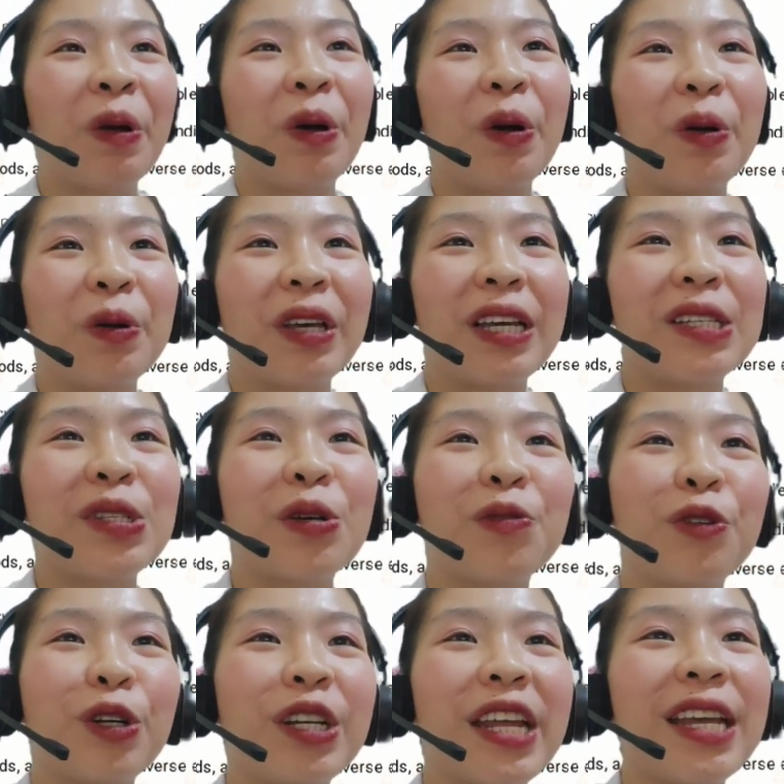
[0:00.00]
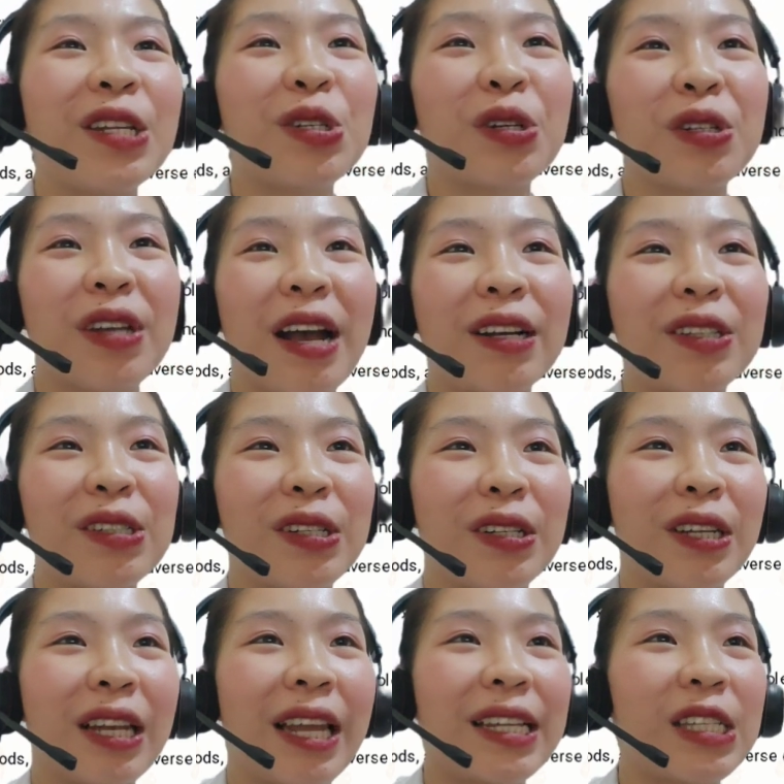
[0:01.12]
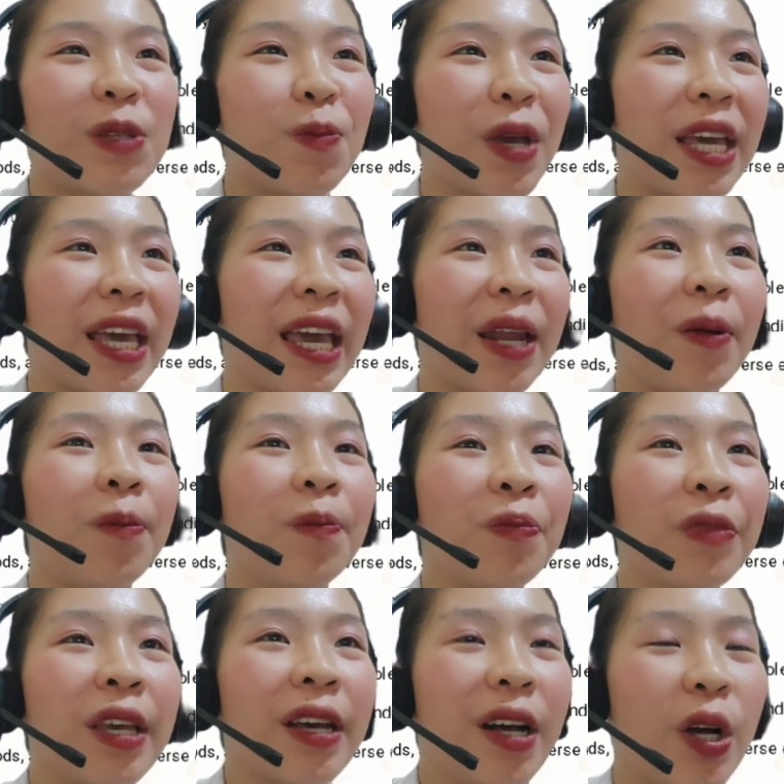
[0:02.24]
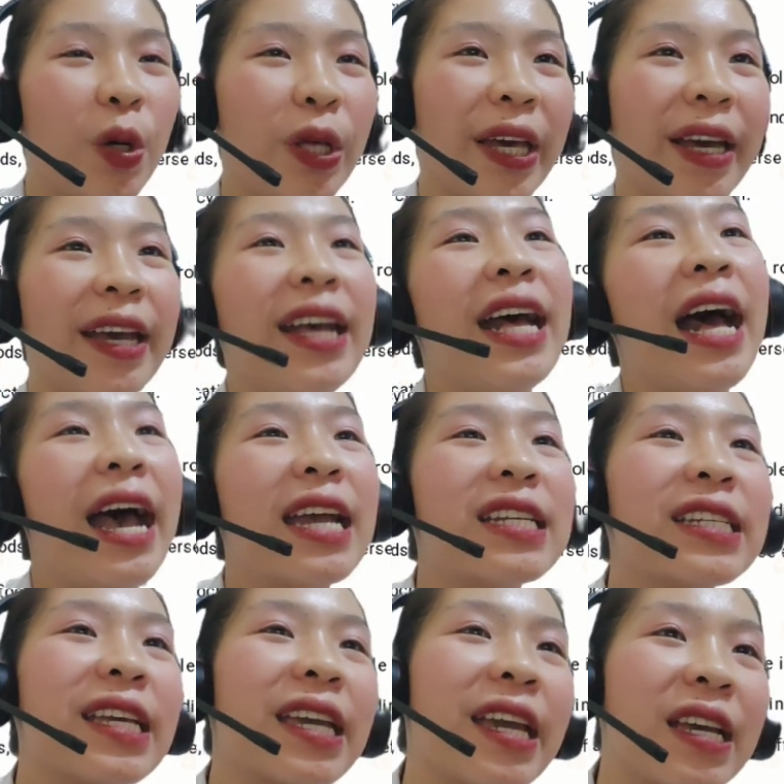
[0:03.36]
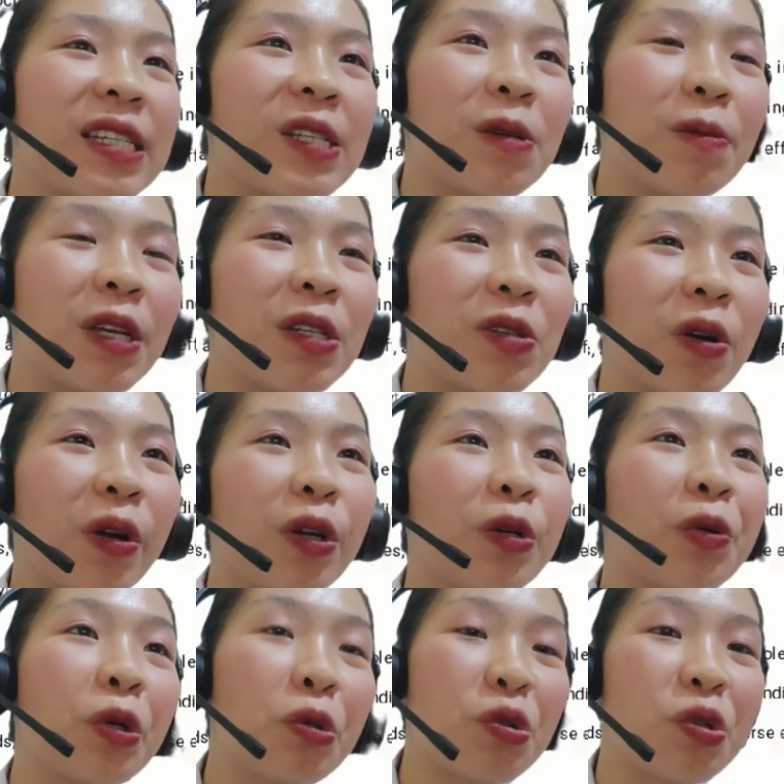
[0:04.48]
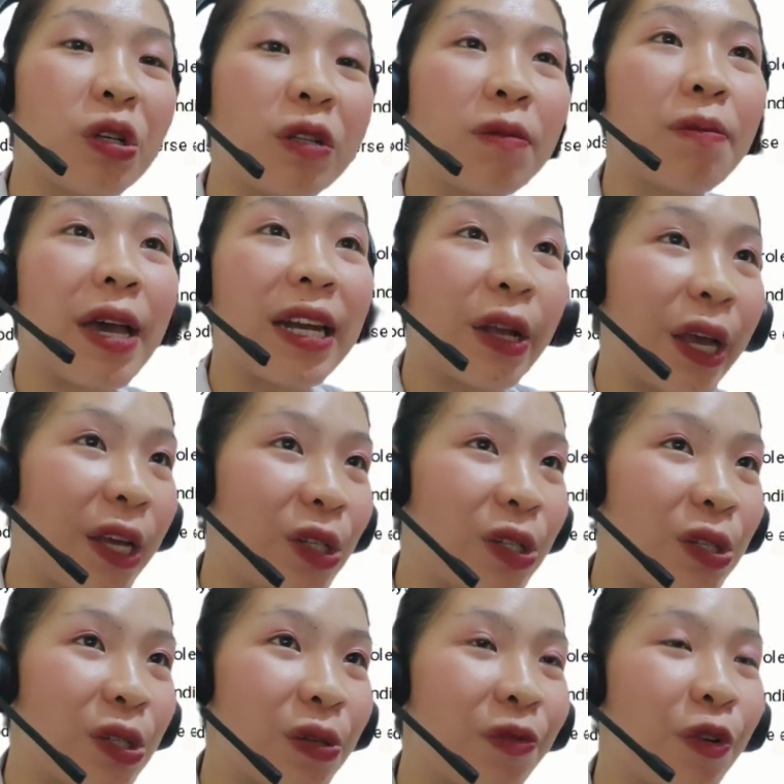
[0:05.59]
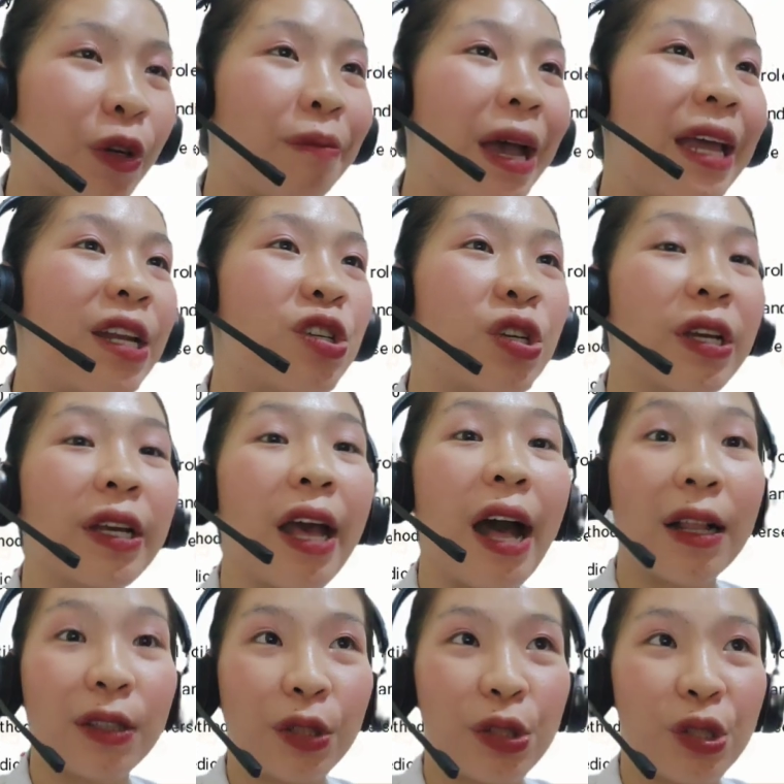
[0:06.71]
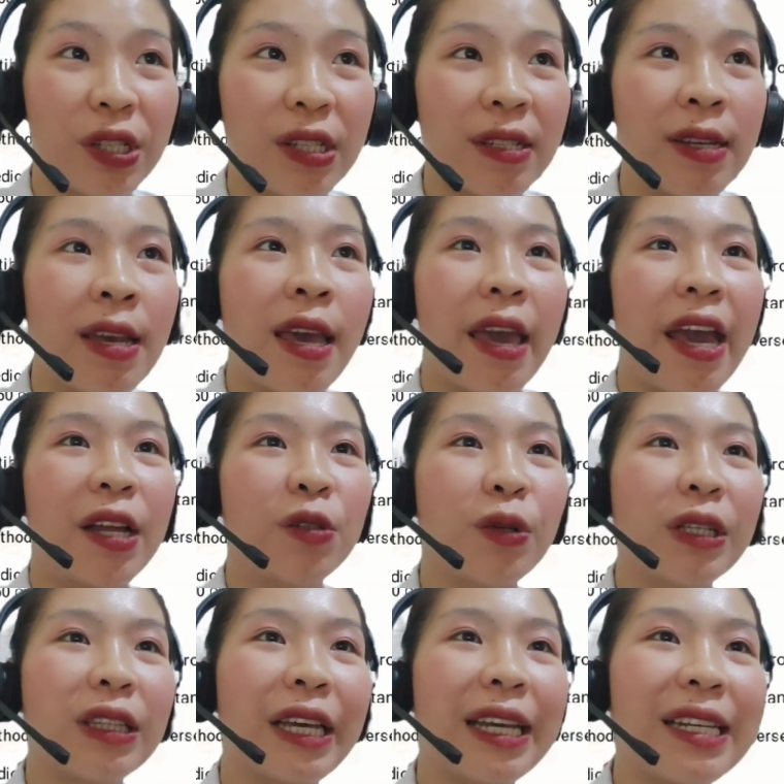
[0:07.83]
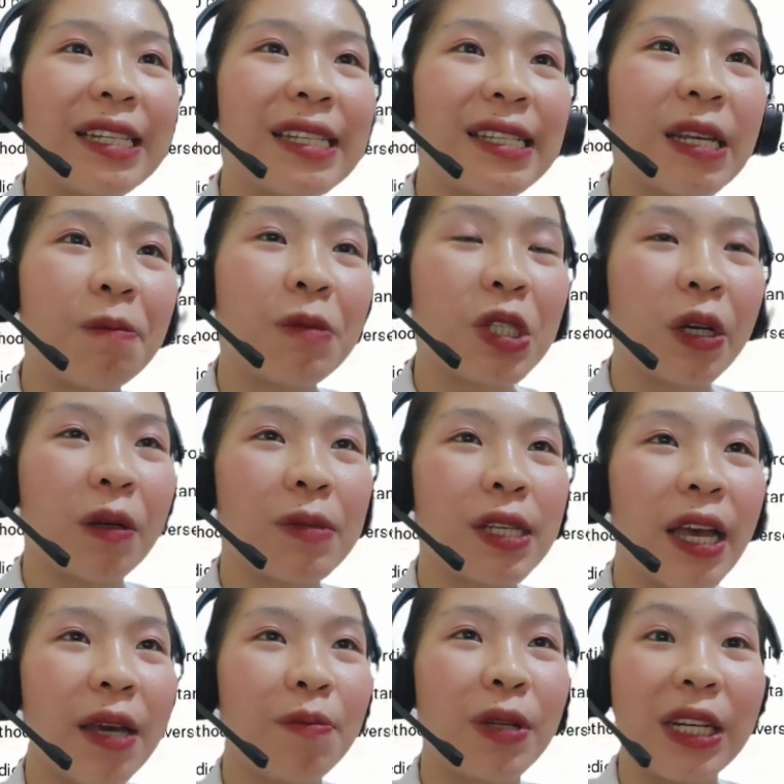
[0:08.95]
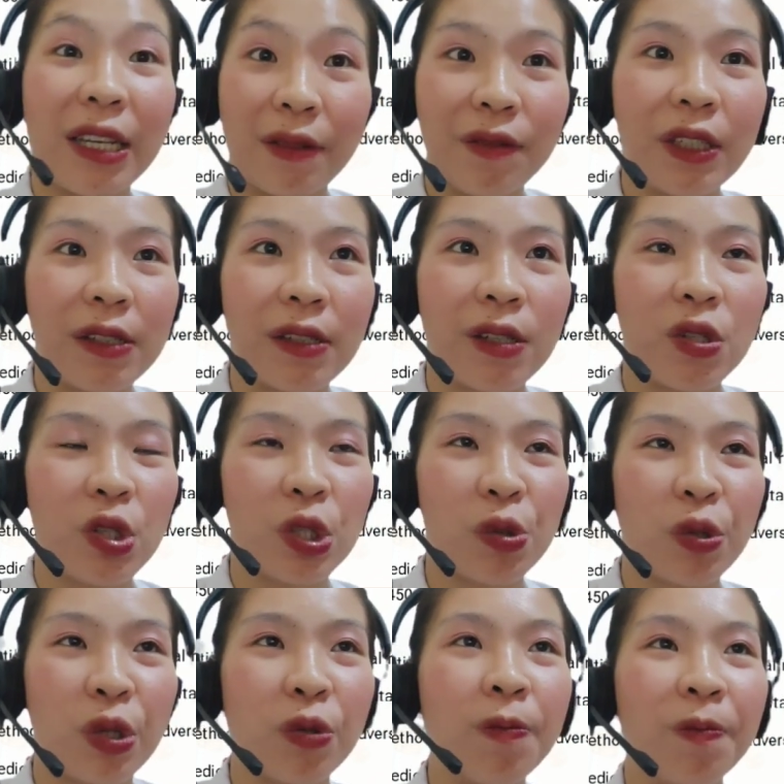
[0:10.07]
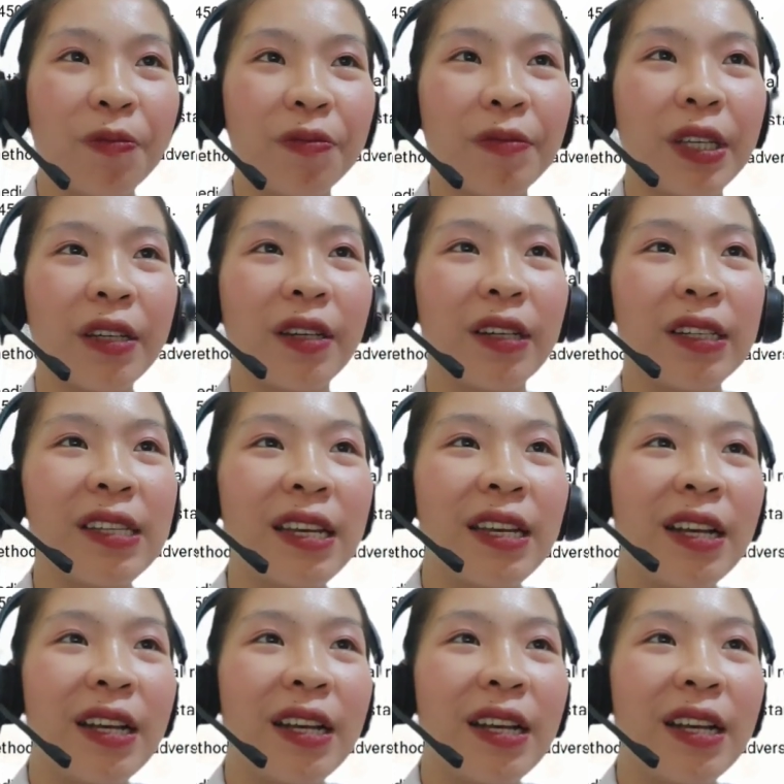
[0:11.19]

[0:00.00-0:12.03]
Okay, so for the introduction, let's begin. Okay, antihistamines are crucial medications for managing allergies and related symptoms. I believe this is true because,